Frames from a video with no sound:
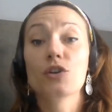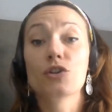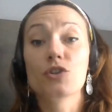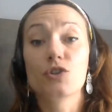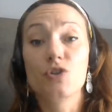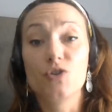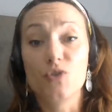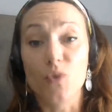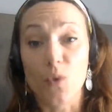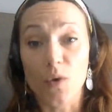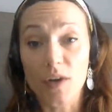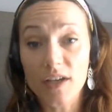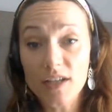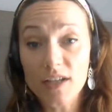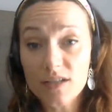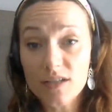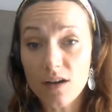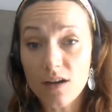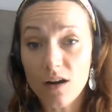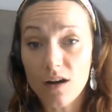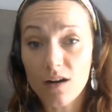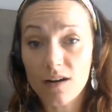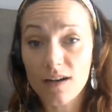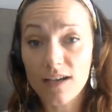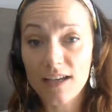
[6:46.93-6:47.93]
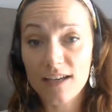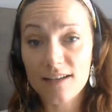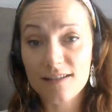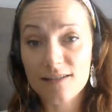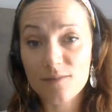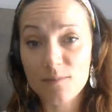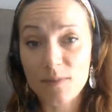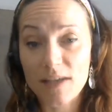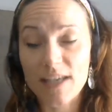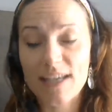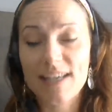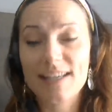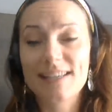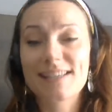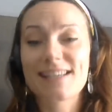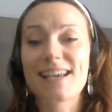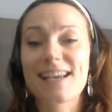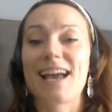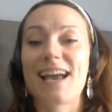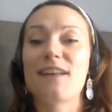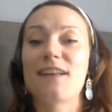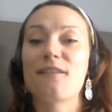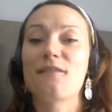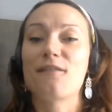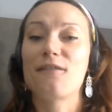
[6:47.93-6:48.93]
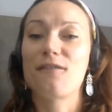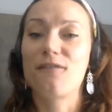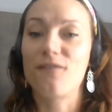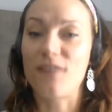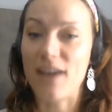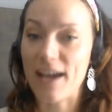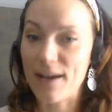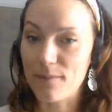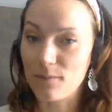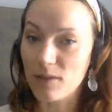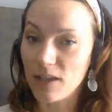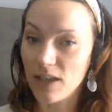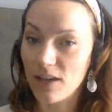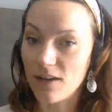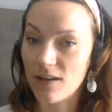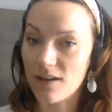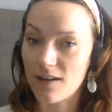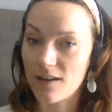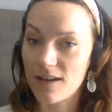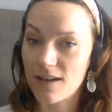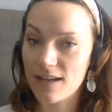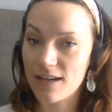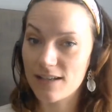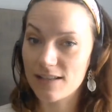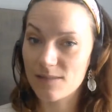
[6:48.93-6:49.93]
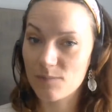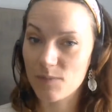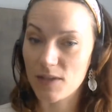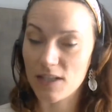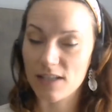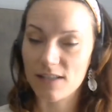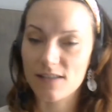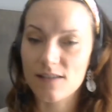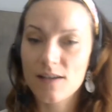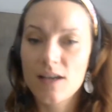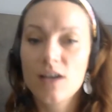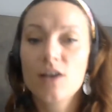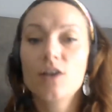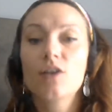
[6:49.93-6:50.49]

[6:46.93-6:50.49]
joint RESPs, and family RESPs.